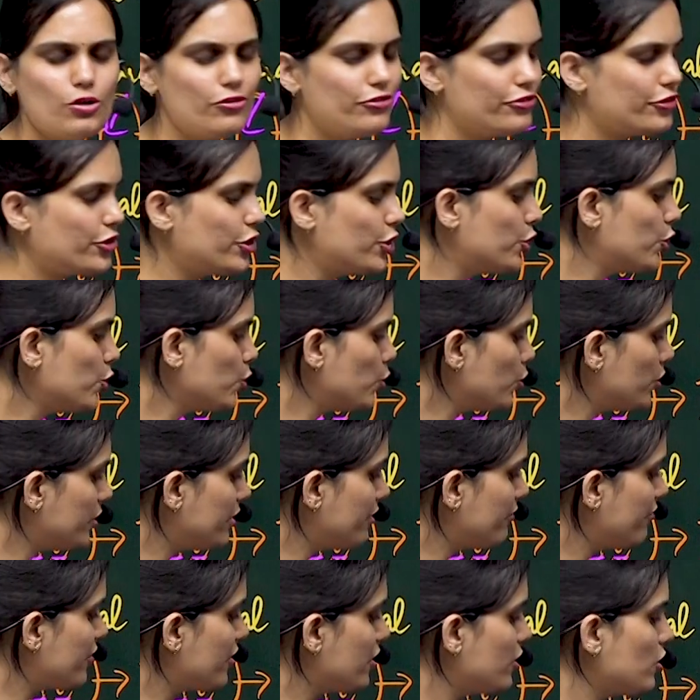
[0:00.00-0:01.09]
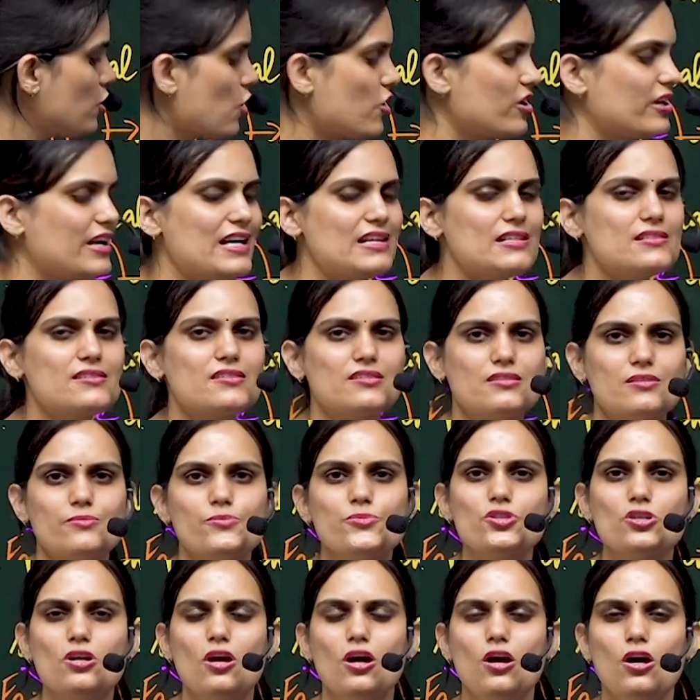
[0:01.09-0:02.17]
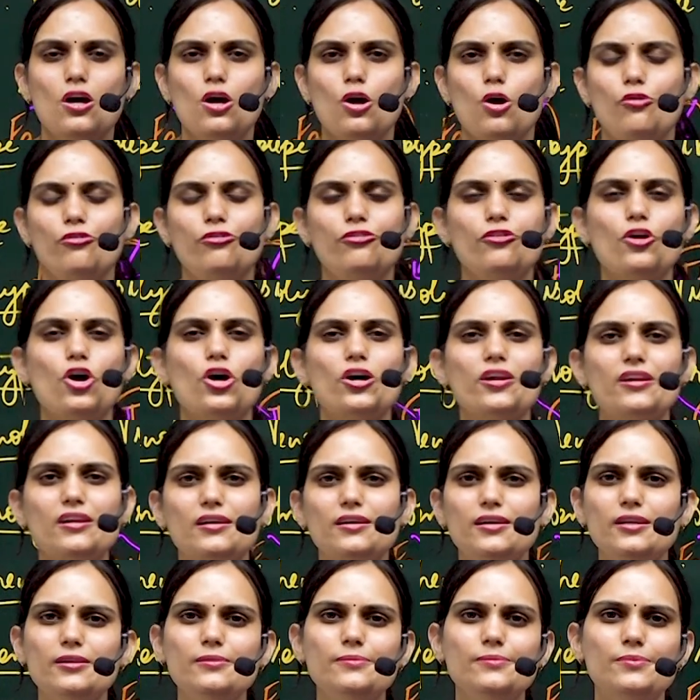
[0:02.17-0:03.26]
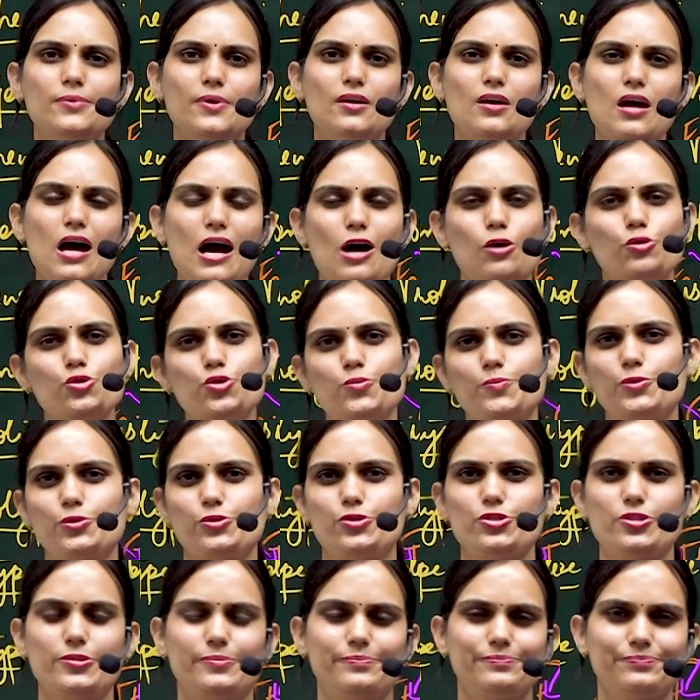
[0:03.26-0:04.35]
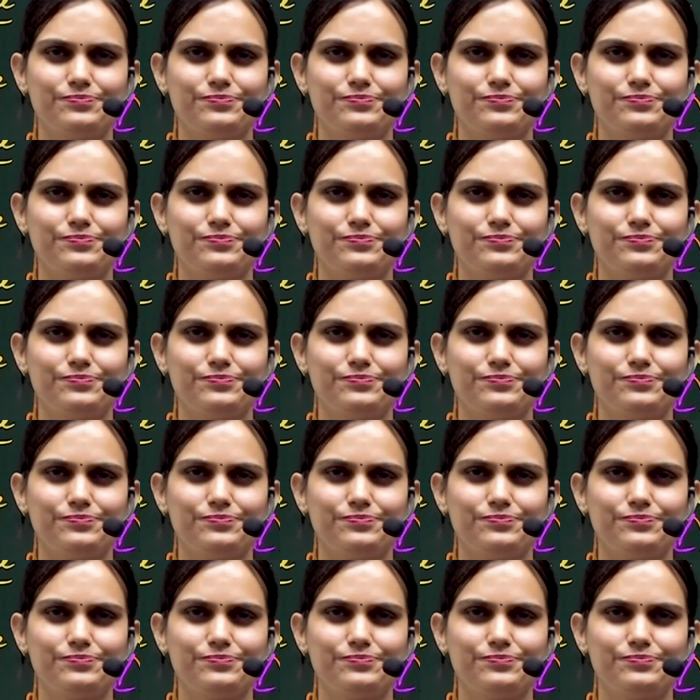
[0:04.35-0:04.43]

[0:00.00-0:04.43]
of two different organisms for a output.